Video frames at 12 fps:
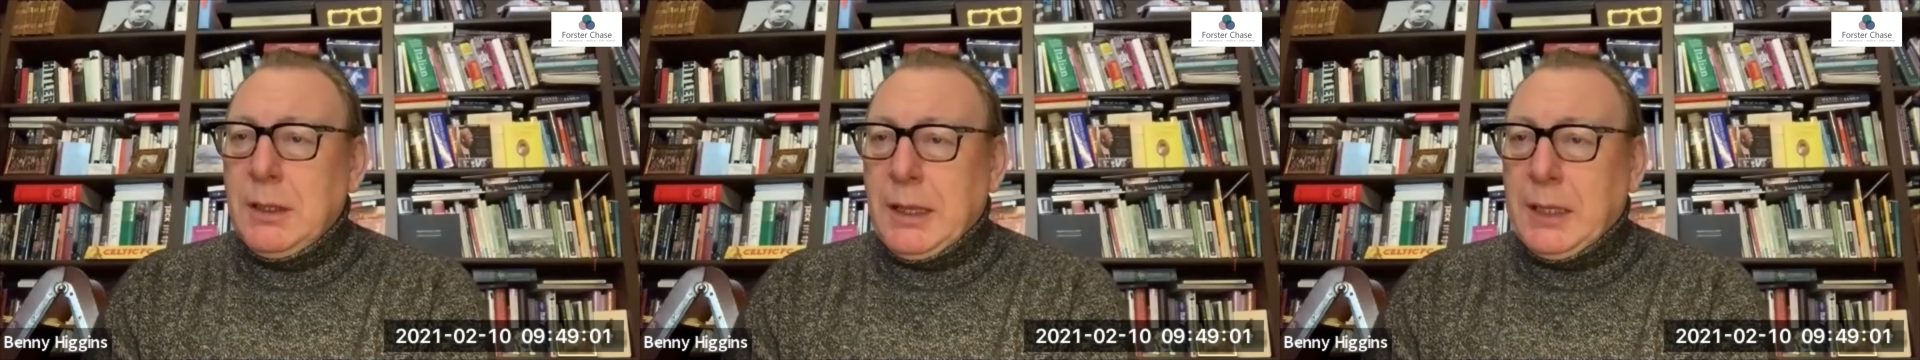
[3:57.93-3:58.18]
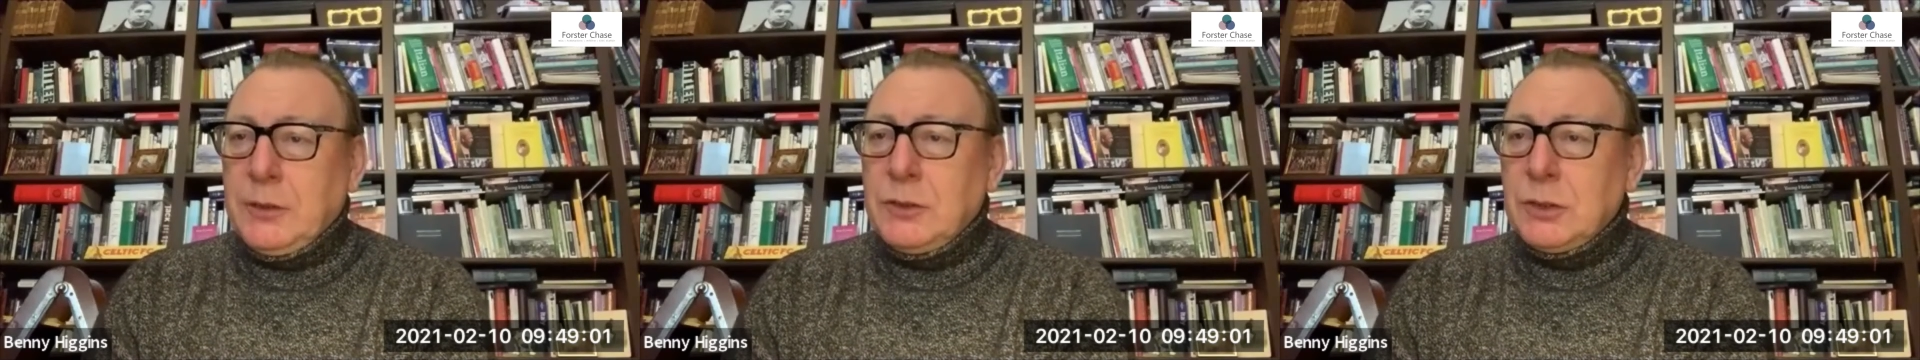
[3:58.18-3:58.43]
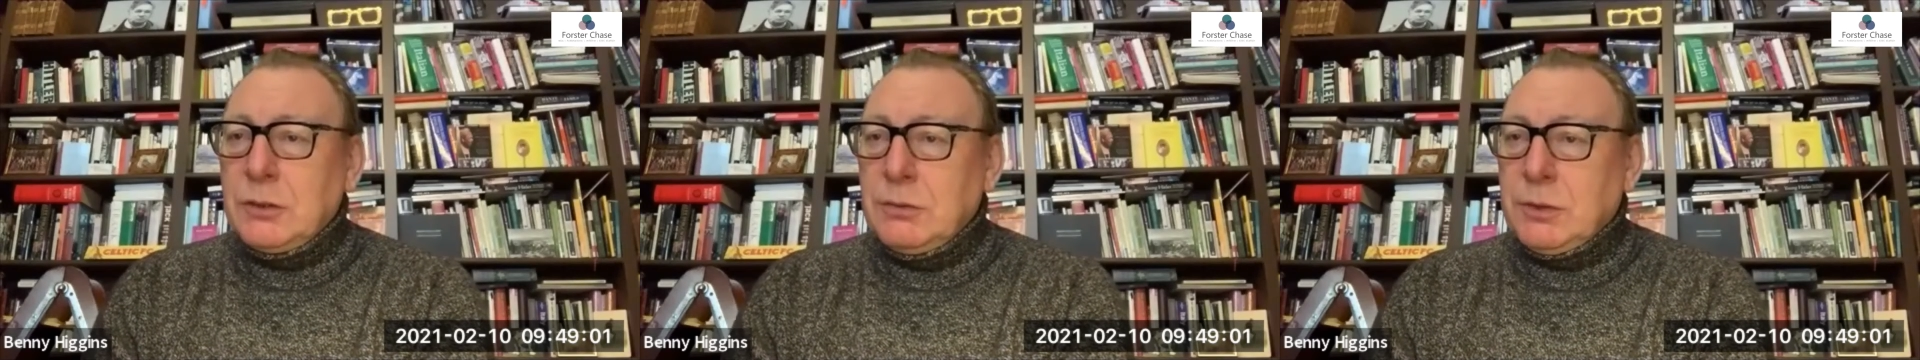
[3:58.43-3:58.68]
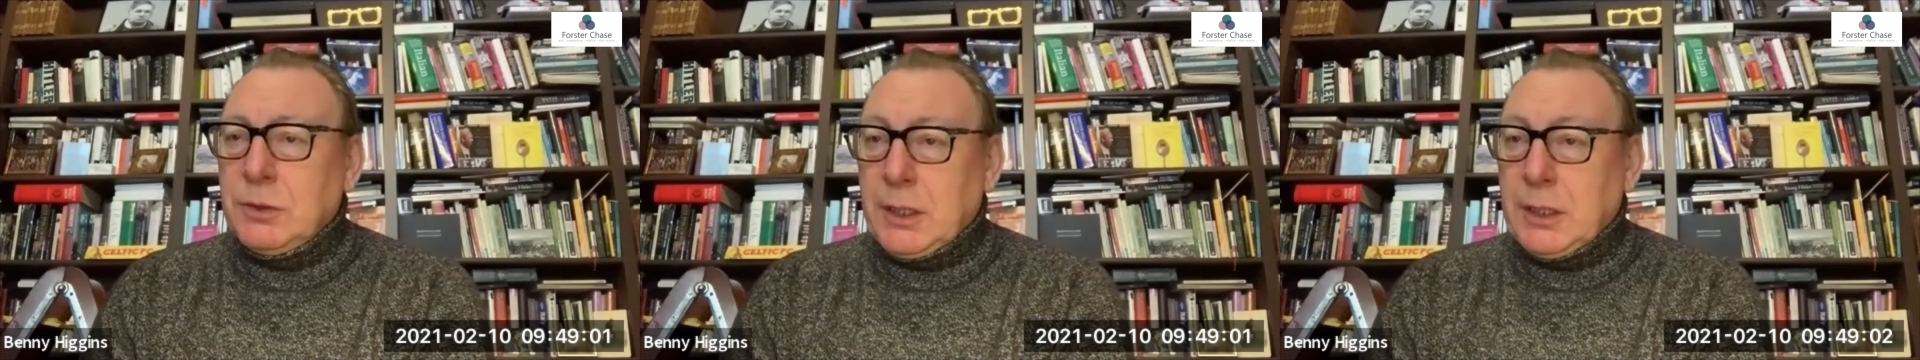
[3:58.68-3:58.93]
engine
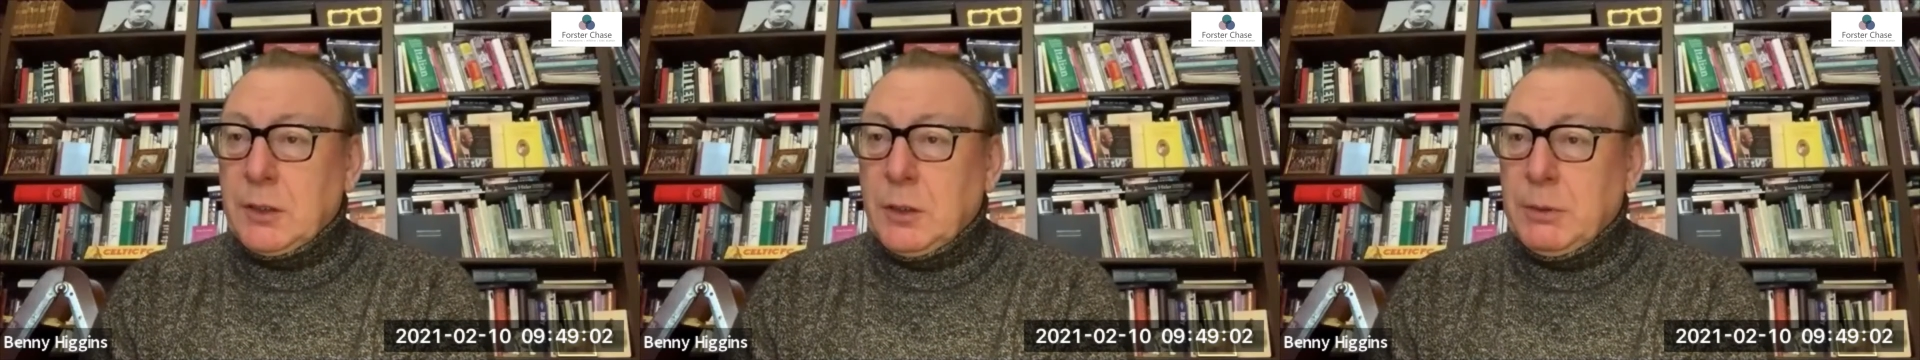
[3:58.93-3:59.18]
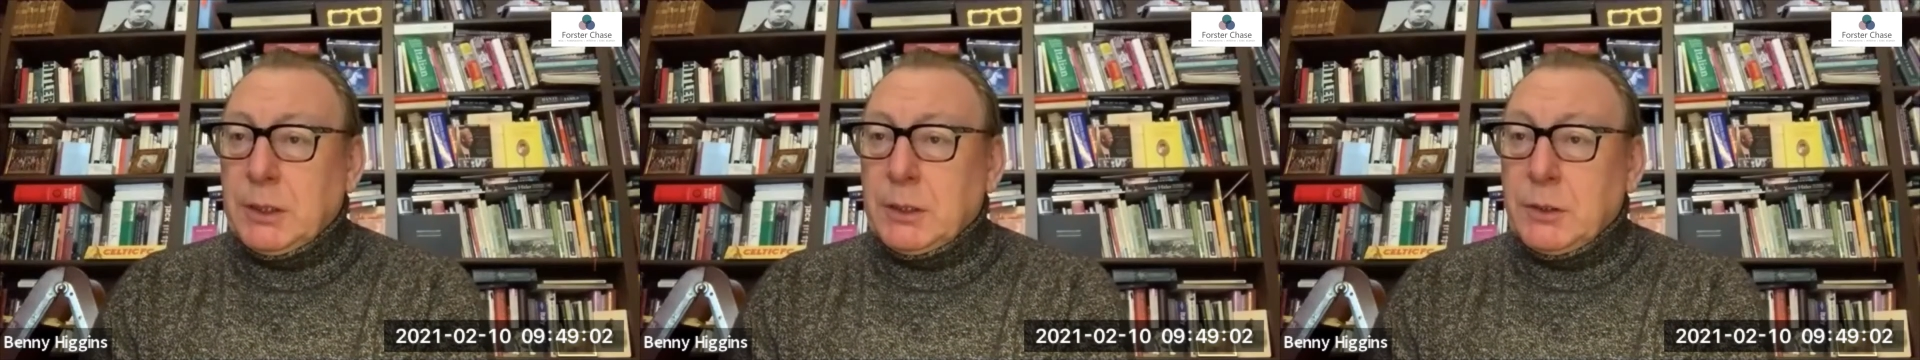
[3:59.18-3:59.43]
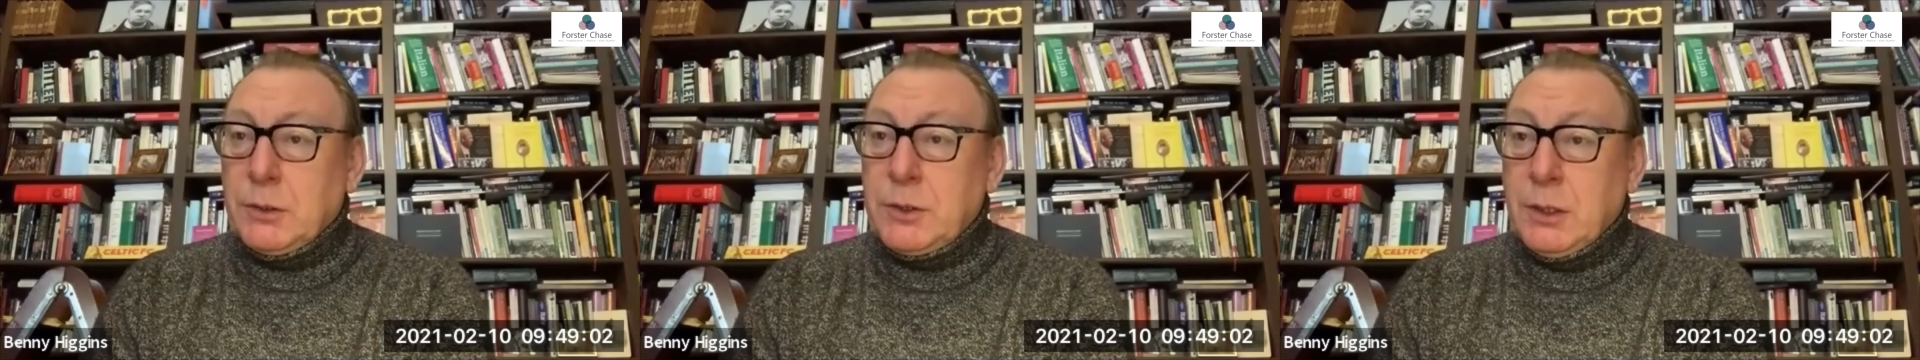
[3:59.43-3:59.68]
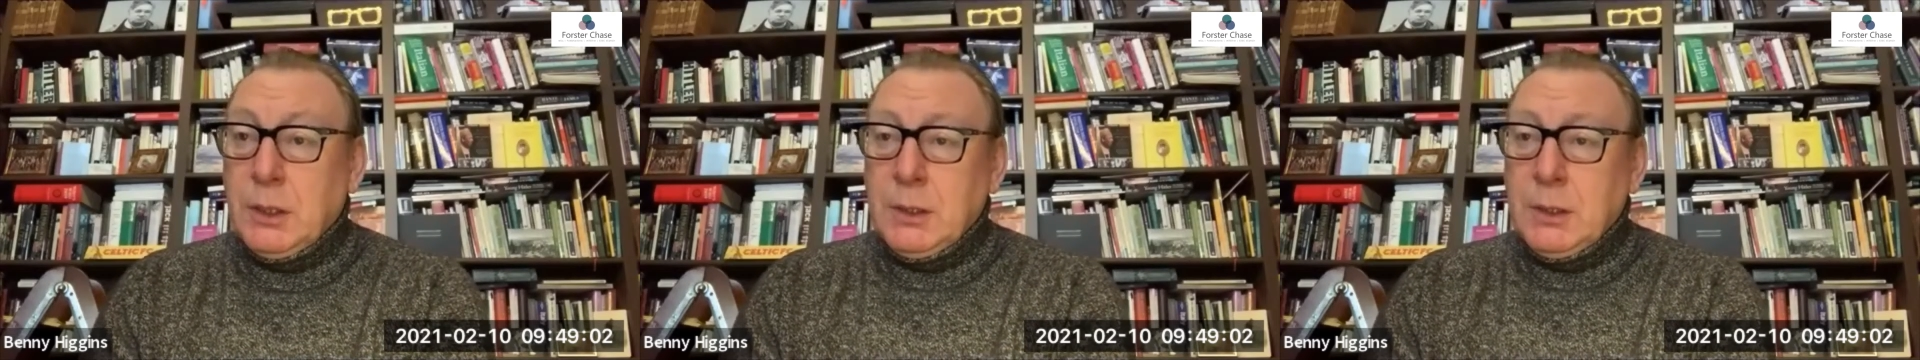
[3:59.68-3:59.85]
for economic growth